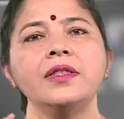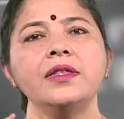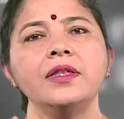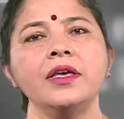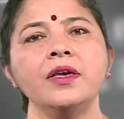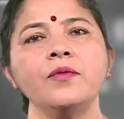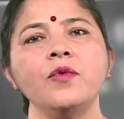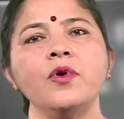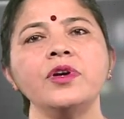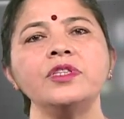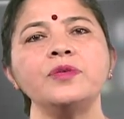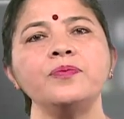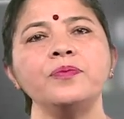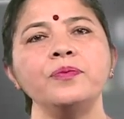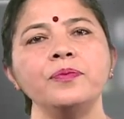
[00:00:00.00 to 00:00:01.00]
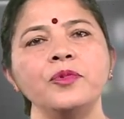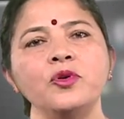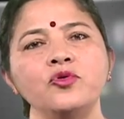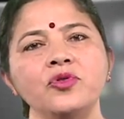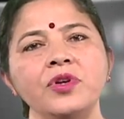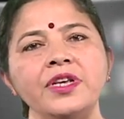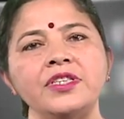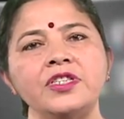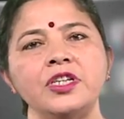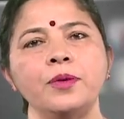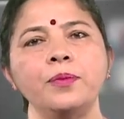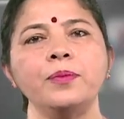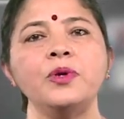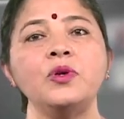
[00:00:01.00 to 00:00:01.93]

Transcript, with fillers: There was mutual esteem